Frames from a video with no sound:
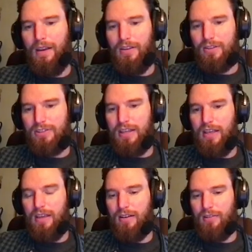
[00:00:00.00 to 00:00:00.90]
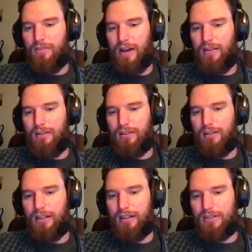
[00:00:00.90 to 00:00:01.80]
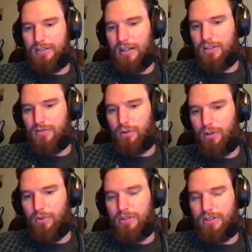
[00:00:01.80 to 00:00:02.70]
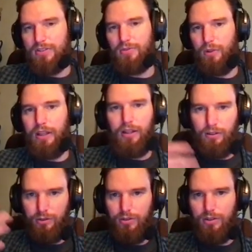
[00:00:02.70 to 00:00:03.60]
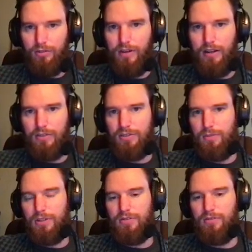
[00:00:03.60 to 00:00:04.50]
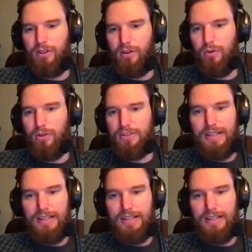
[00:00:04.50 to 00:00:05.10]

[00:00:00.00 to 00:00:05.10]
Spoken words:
you'll see that your final stage 4, which will include your final submission for the course,